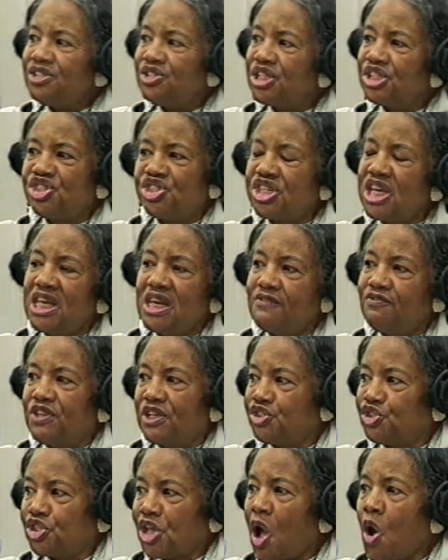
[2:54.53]
is the seat of the
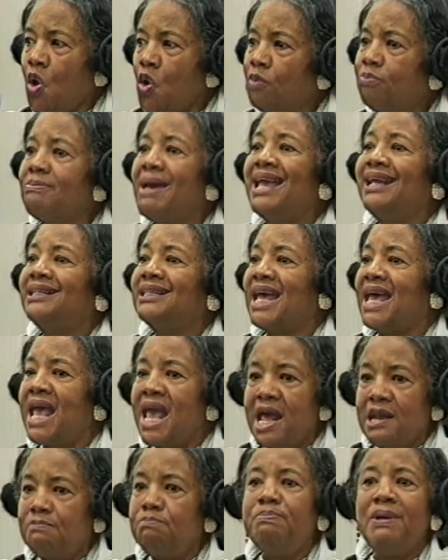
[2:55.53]
soul, make the
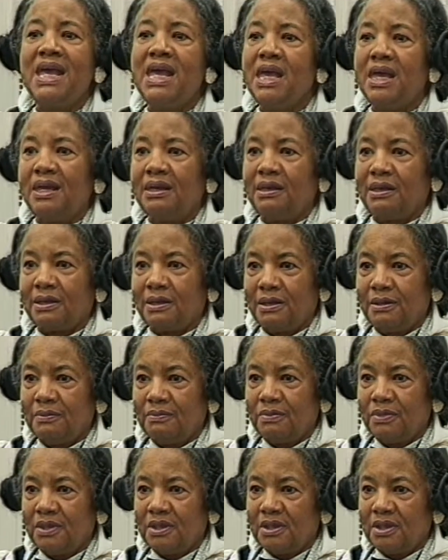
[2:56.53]
head big.
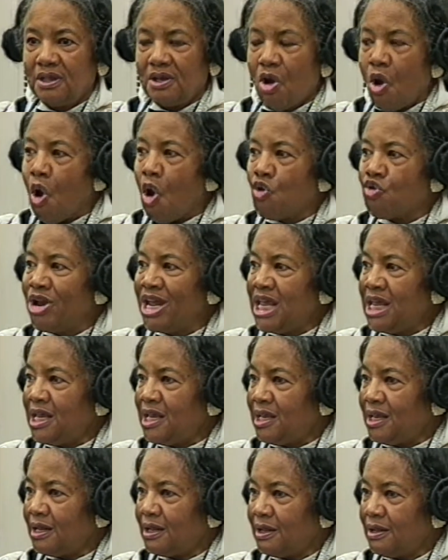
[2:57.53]
Ori,
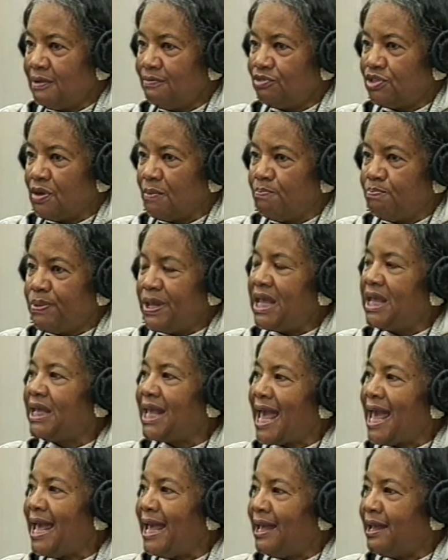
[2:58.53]
the big
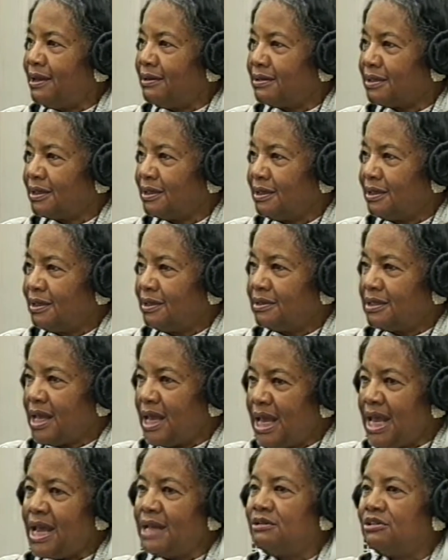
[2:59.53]
head, the
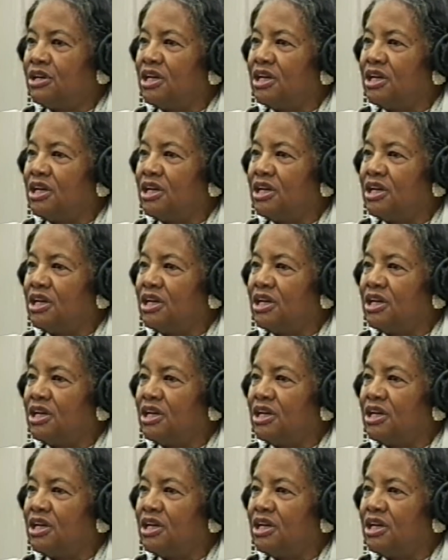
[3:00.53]
head